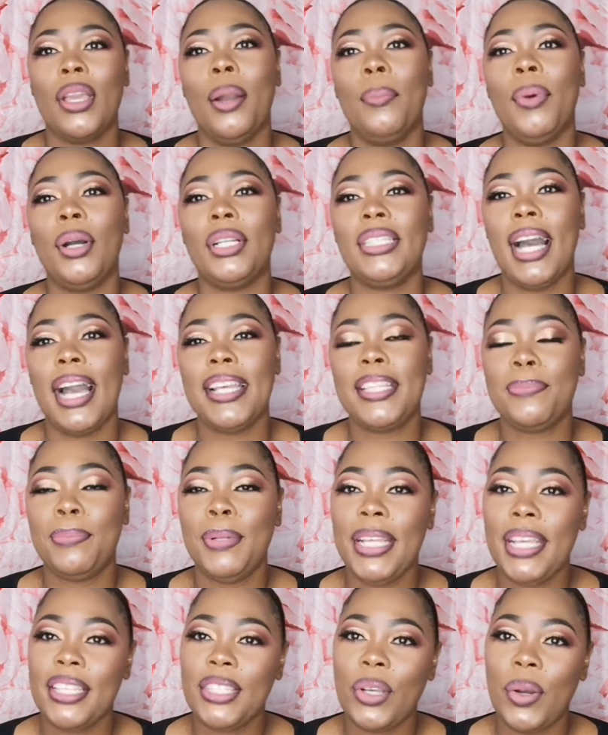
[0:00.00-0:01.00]
But guys,
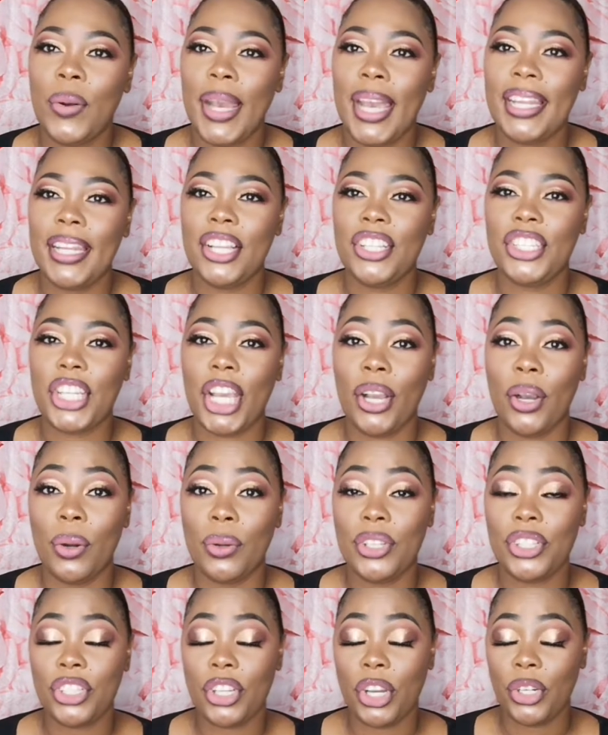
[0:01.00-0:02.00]
please go ahead and check
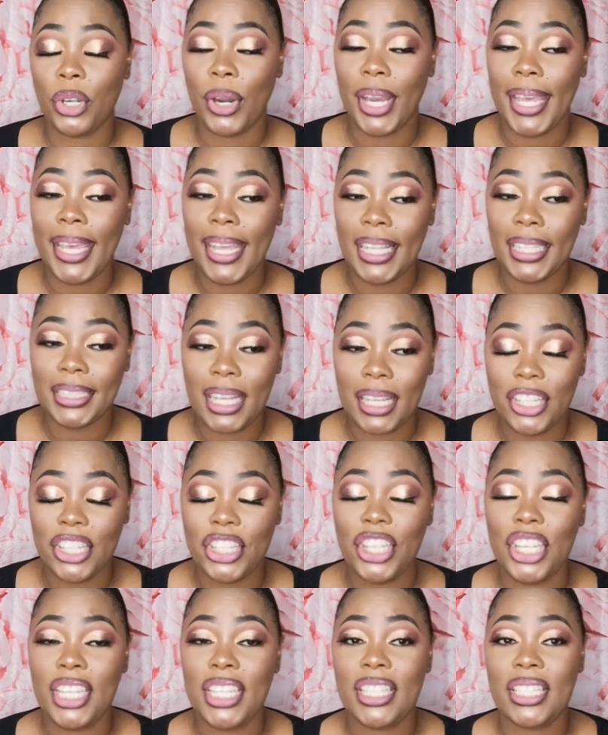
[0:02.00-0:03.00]
out Shanoy Hylton.
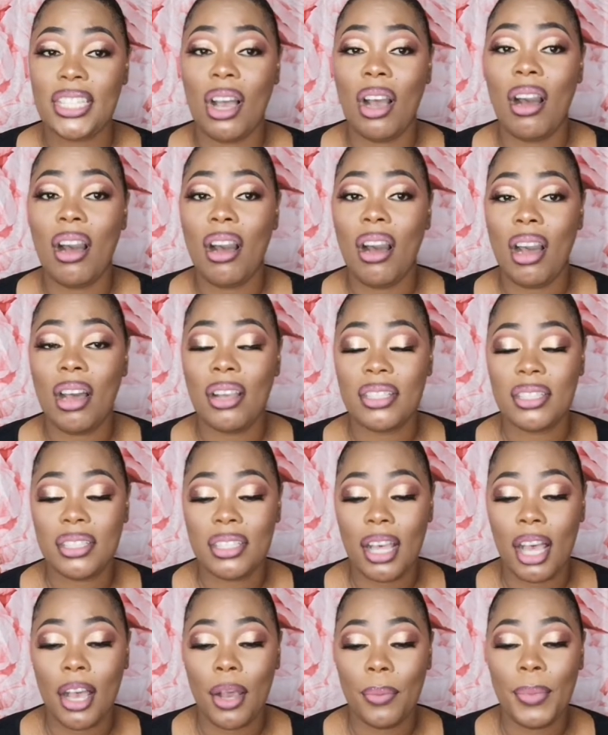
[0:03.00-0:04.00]
She's
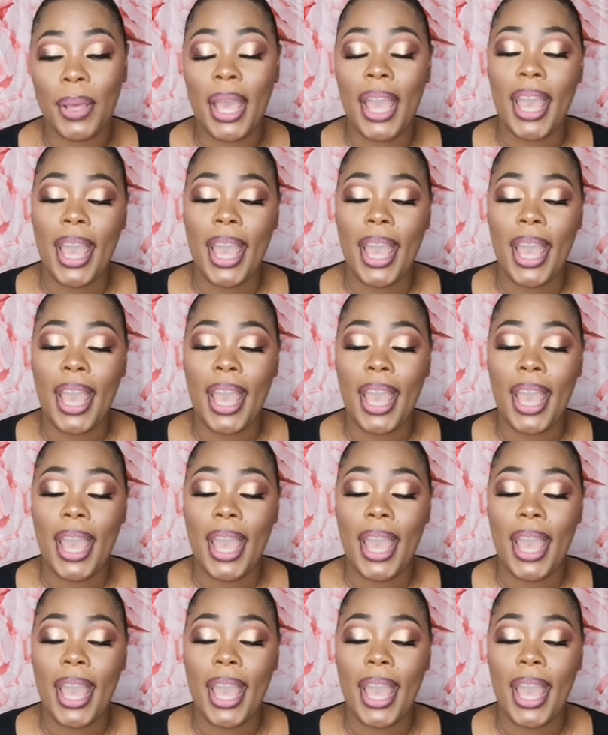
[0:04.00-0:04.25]
awesome.